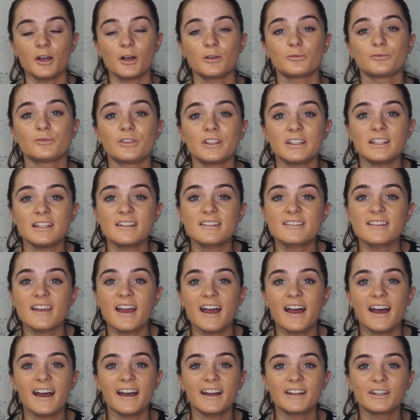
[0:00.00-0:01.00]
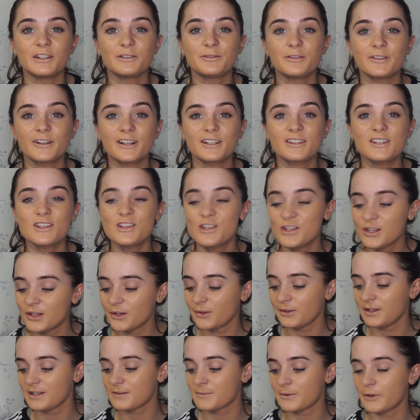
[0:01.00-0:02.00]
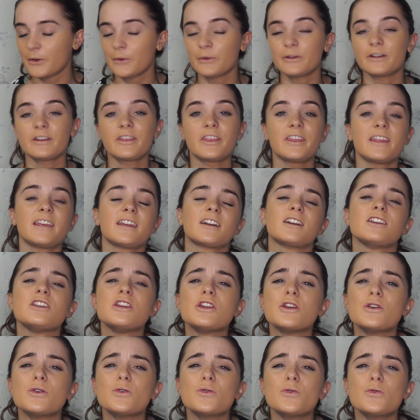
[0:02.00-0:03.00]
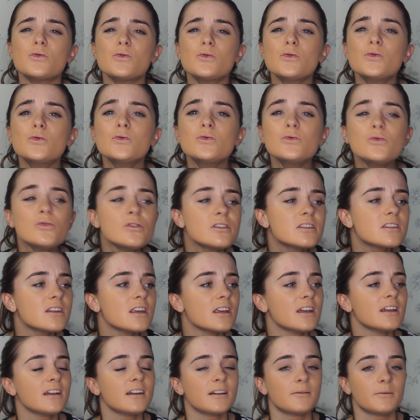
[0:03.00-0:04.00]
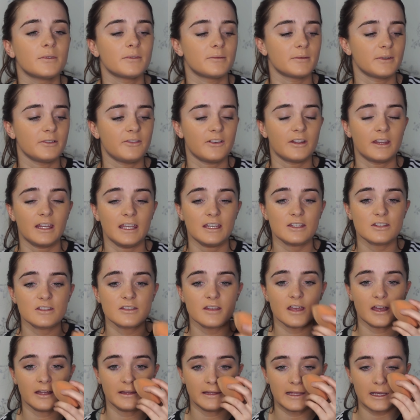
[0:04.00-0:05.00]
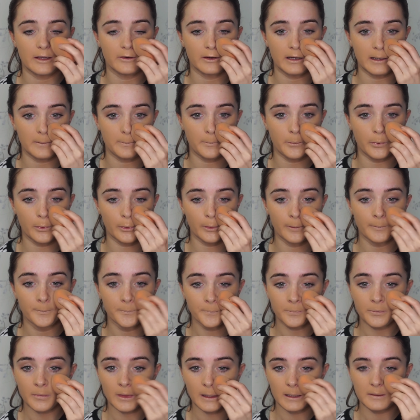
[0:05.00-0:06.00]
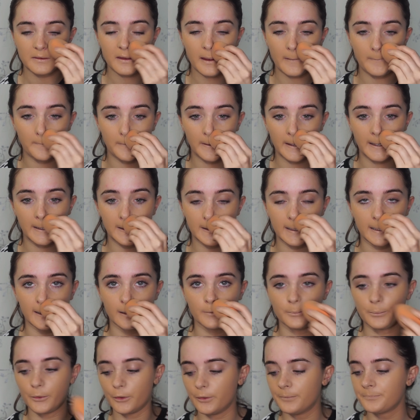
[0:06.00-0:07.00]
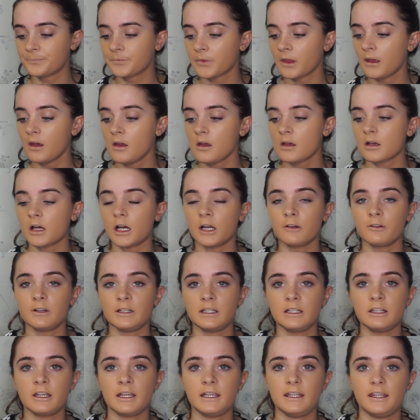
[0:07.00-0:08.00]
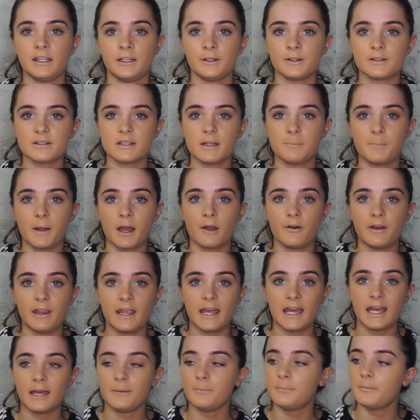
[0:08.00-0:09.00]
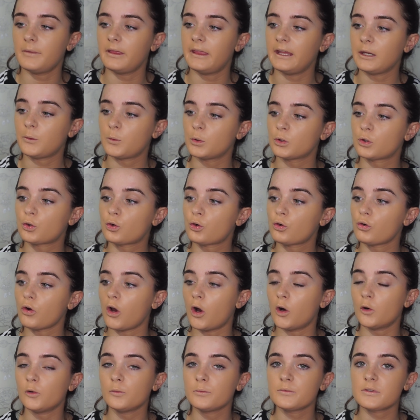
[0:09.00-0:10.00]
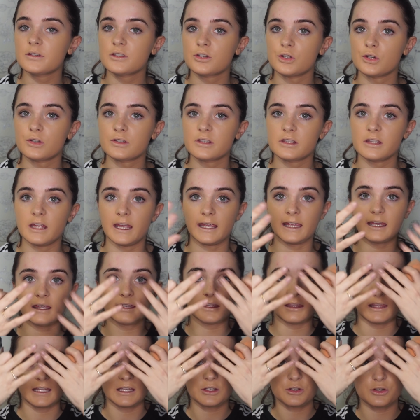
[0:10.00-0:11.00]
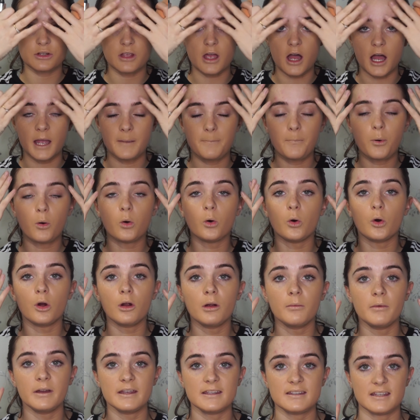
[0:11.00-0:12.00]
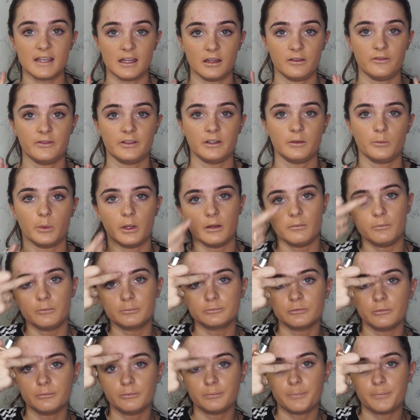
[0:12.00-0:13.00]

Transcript: I'm really sad, I forgot to show you my other thing I use when my foundation's on there, but it's not a big deal, but I really like using the GRWM liquid chromes. Just like literally I pour myself in it, well,